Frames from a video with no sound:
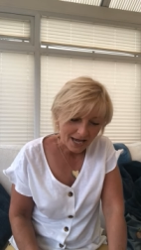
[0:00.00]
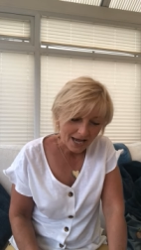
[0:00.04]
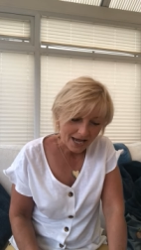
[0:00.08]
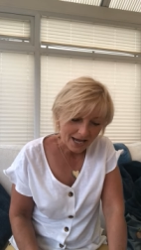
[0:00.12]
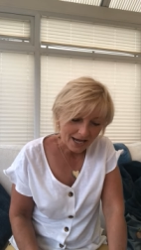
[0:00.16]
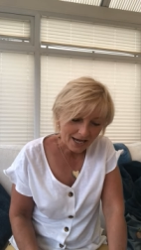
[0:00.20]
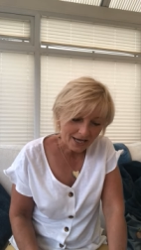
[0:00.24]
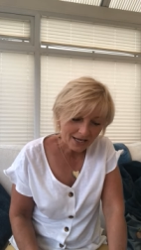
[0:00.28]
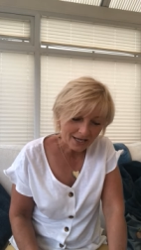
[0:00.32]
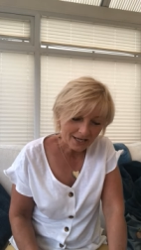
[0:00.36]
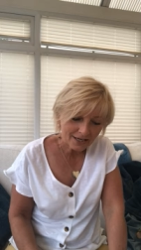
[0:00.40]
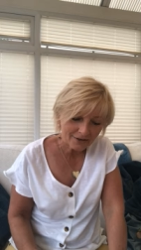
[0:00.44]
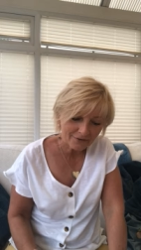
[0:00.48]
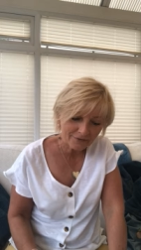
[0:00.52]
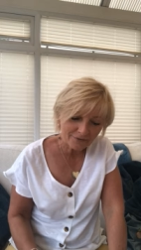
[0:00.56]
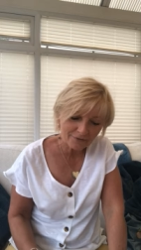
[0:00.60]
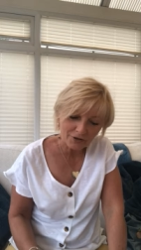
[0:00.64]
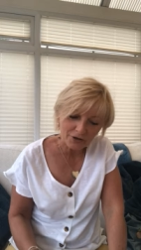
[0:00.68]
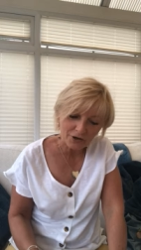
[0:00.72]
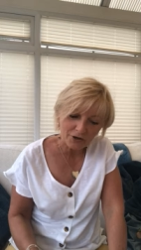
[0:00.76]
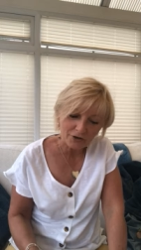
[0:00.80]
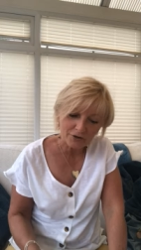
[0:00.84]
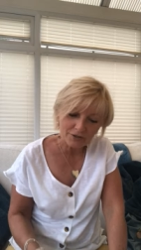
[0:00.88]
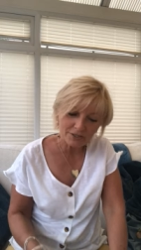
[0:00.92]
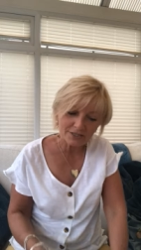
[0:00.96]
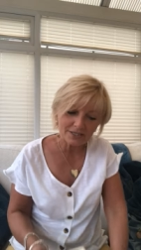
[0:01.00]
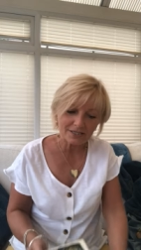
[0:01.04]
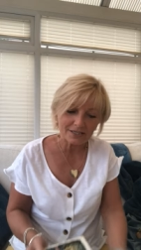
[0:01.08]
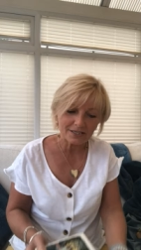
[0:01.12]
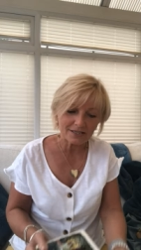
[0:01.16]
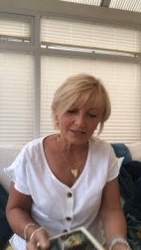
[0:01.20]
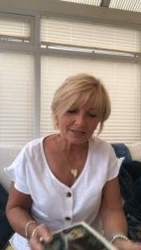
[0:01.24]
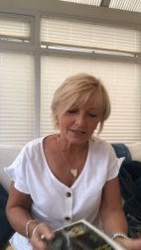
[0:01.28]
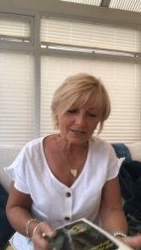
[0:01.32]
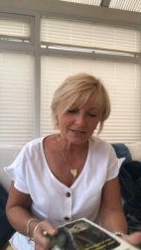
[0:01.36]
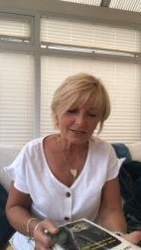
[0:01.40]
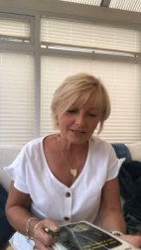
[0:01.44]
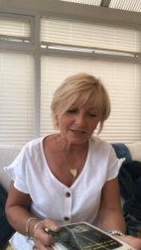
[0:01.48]
I have got
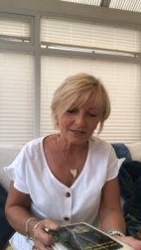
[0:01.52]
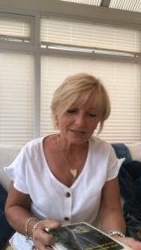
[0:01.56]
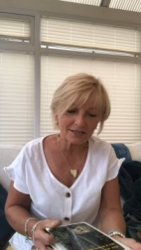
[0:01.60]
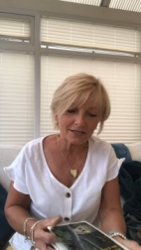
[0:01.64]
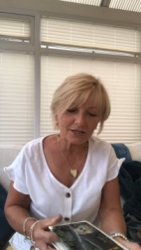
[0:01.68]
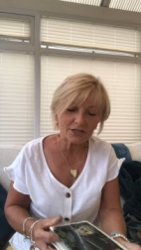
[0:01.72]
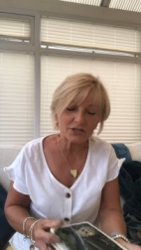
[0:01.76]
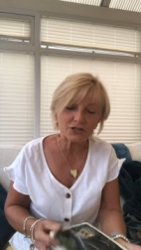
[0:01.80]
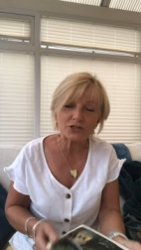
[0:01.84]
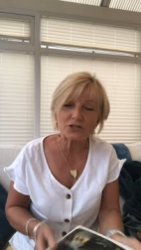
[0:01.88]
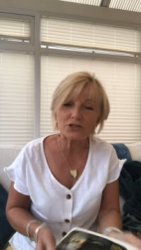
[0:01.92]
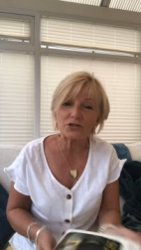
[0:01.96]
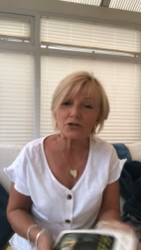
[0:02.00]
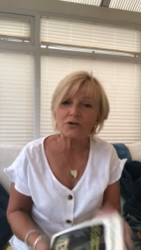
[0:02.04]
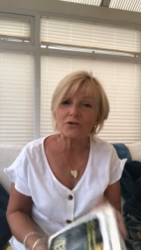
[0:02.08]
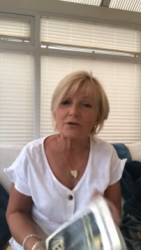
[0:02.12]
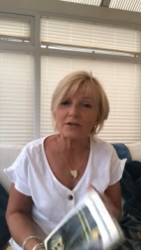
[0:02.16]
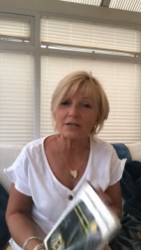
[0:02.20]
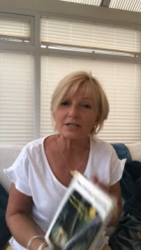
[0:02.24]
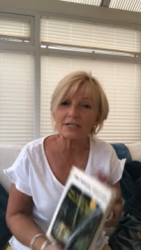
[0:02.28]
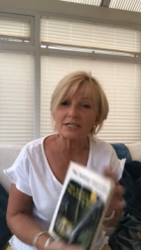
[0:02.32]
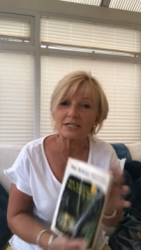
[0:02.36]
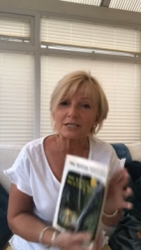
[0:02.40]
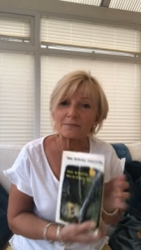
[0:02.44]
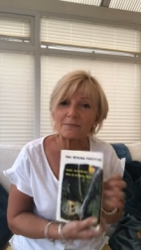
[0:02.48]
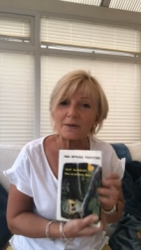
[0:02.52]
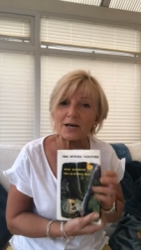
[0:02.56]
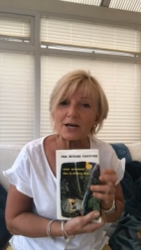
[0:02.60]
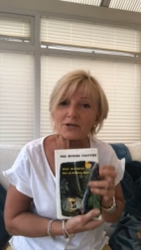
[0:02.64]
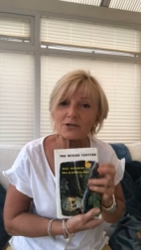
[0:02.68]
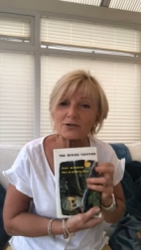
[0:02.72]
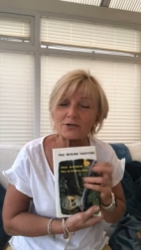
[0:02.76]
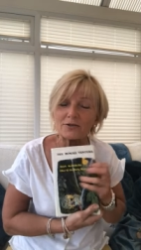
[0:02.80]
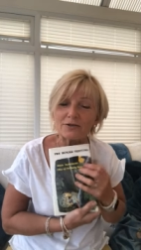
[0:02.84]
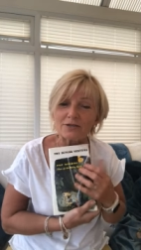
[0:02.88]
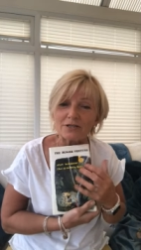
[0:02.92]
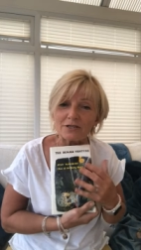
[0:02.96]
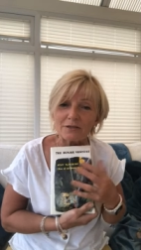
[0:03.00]
a story that's
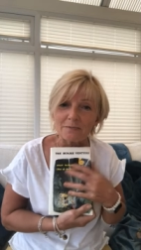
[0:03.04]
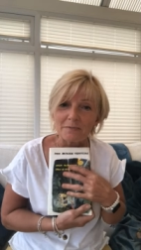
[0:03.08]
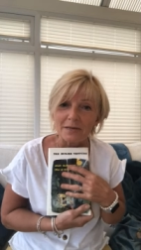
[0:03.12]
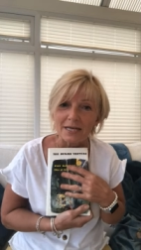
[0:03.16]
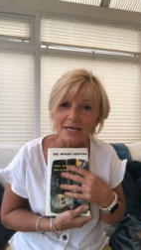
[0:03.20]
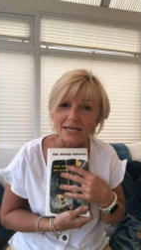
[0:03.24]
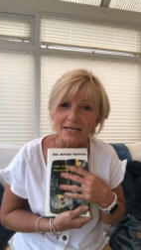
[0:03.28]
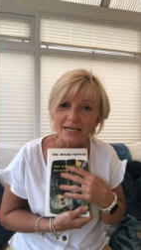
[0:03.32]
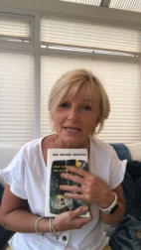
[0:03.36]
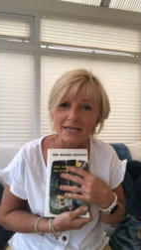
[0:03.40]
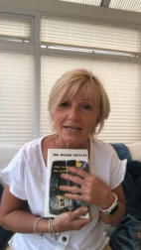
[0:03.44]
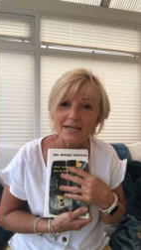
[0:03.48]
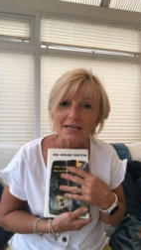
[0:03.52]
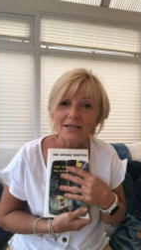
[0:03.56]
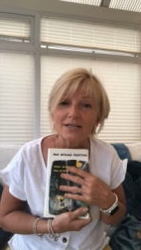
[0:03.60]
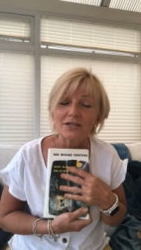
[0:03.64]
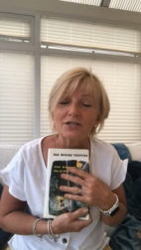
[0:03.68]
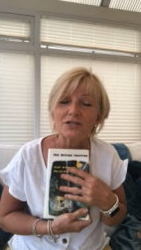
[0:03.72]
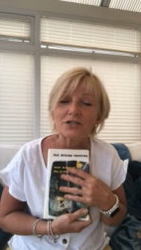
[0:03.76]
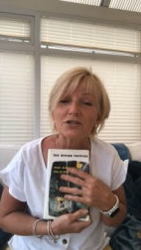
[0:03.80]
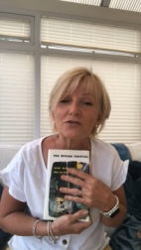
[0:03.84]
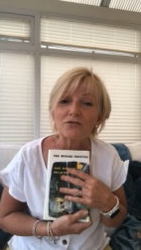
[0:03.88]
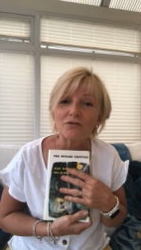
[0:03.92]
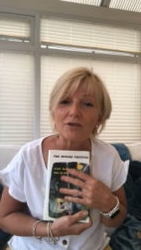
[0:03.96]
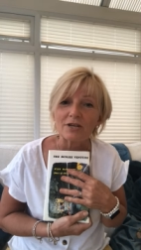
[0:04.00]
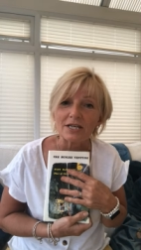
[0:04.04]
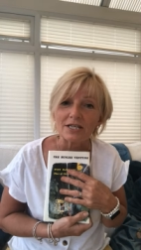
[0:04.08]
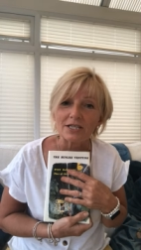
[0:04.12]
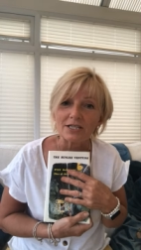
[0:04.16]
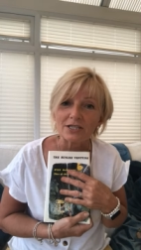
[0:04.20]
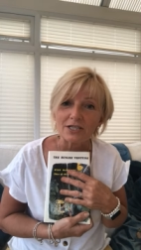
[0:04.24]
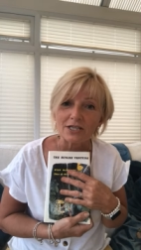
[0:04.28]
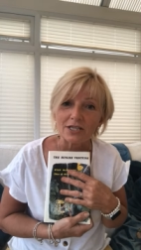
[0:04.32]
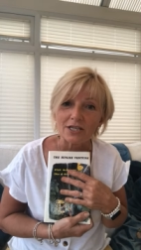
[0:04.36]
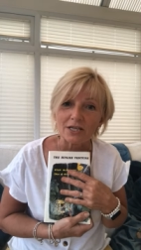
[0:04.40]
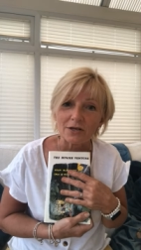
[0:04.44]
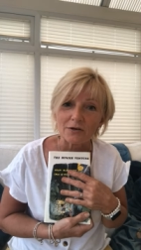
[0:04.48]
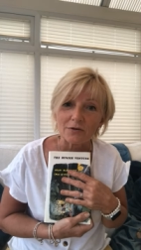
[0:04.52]
special to me to read
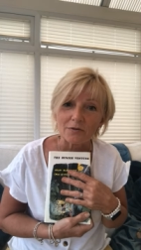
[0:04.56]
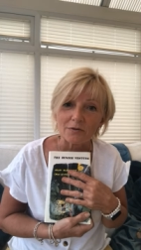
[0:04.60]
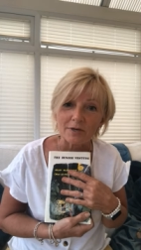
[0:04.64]
to you.